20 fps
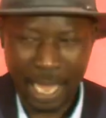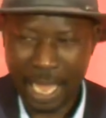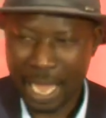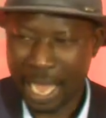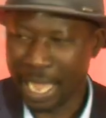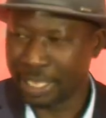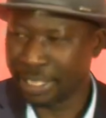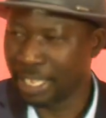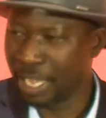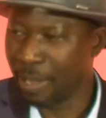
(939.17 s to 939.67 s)

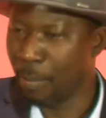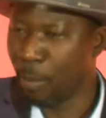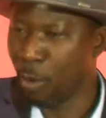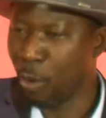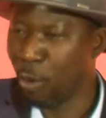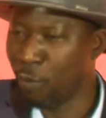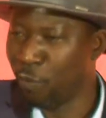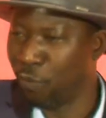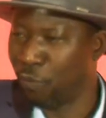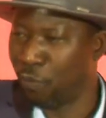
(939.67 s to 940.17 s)
As they
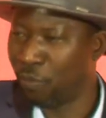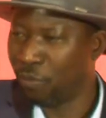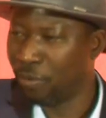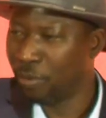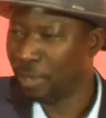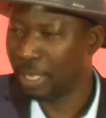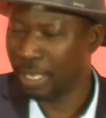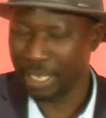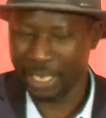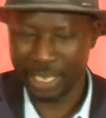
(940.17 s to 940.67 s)
move
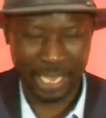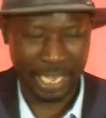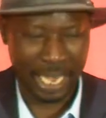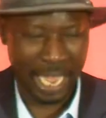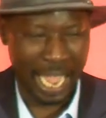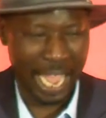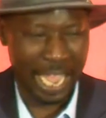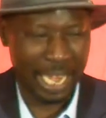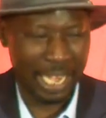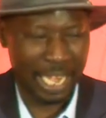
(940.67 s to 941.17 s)
in
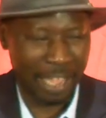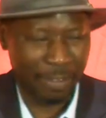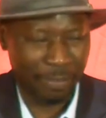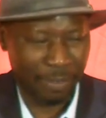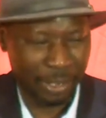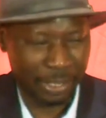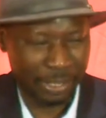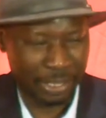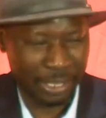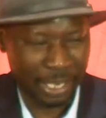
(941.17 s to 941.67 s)
higher
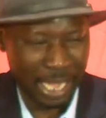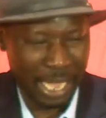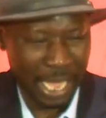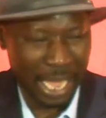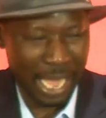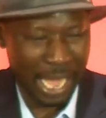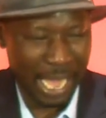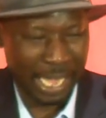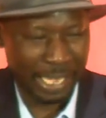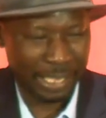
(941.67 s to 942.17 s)
levels,
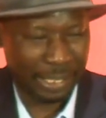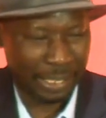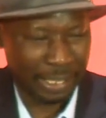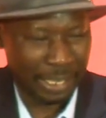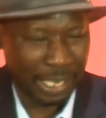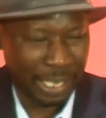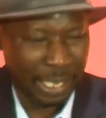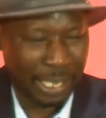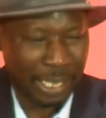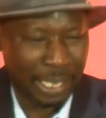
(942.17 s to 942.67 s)
as
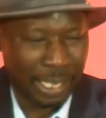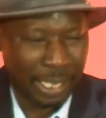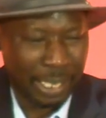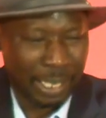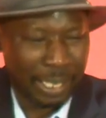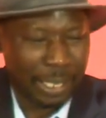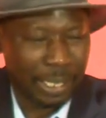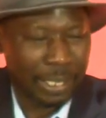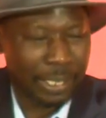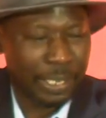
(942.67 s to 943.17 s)

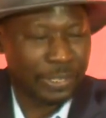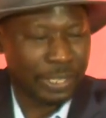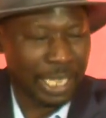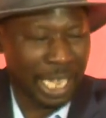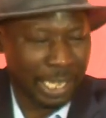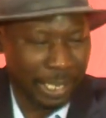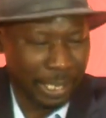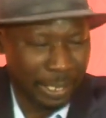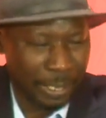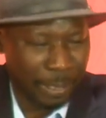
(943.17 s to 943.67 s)
the
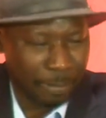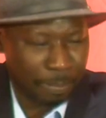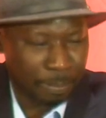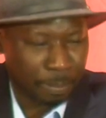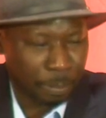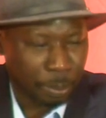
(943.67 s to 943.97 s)
second